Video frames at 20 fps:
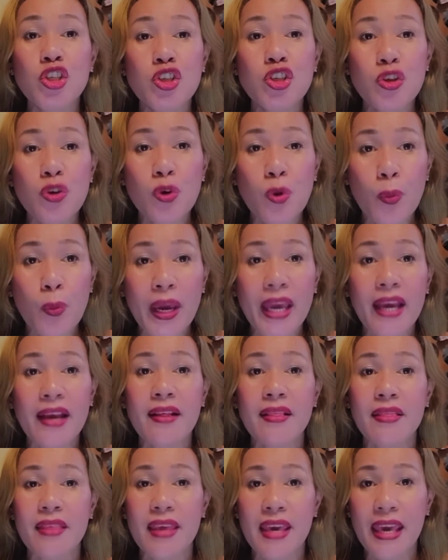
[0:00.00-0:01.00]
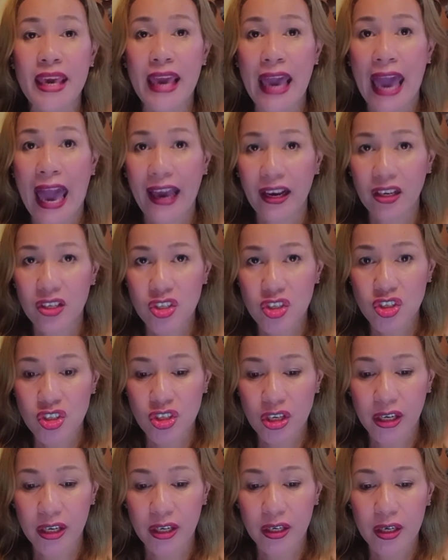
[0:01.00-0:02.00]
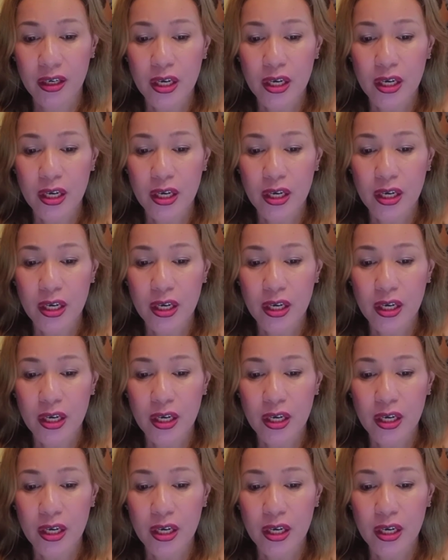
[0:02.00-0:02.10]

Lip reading: doing the action.